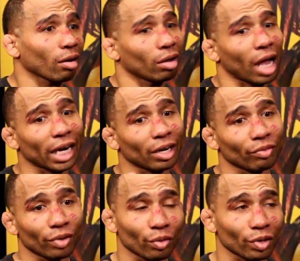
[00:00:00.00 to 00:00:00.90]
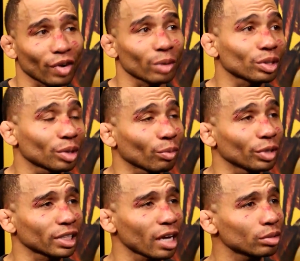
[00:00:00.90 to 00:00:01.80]
didn't even know if this fight was going to get
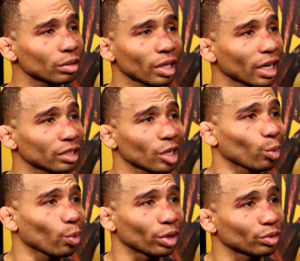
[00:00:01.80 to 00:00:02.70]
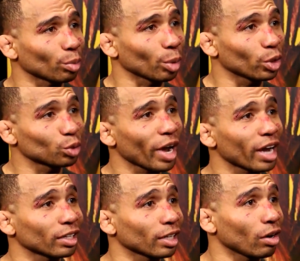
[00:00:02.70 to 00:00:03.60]
rescheduled. They didn't tell me when it was going to be pushed
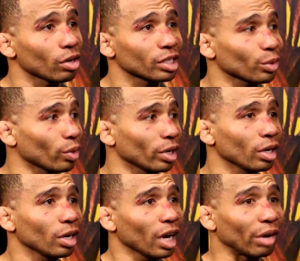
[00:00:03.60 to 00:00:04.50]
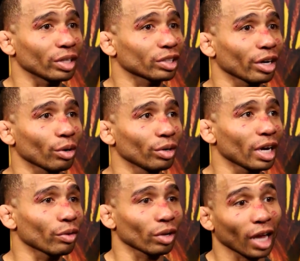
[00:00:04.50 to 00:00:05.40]
back. And then all of a sudden, when everything started going
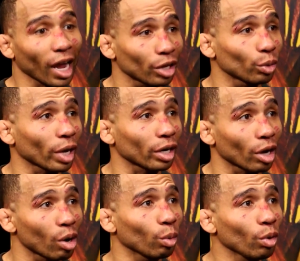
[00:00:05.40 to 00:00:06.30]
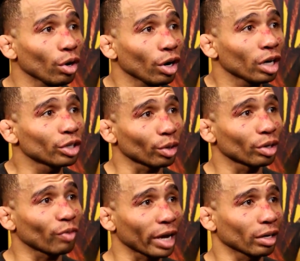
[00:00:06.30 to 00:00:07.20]
down, they're like, hey, you got to go. You're
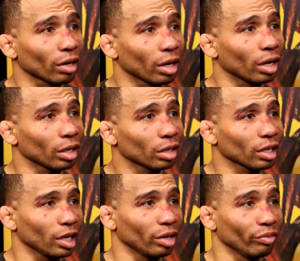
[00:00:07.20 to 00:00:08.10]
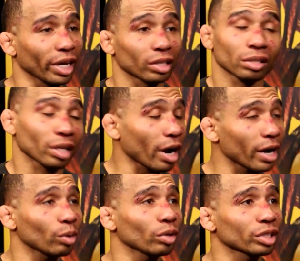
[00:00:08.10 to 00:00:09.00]
going to fight in Vegas. I was like, all right, cool, let's